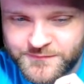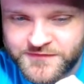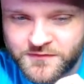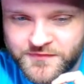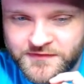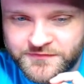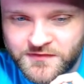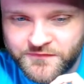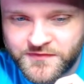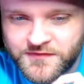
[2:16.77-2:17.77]
So there's
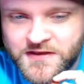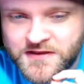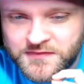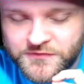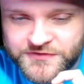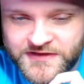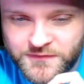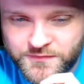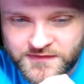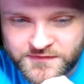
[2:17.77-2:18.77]
all of the little
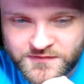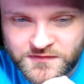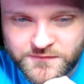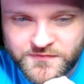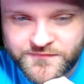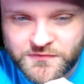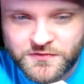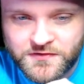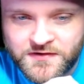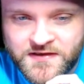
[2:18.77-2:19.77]
yellow things all over the
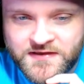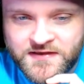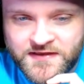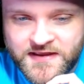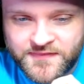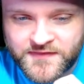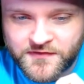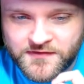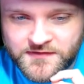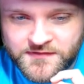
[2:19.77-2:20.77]
floor, and there
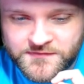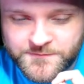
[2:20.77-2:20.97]
he is.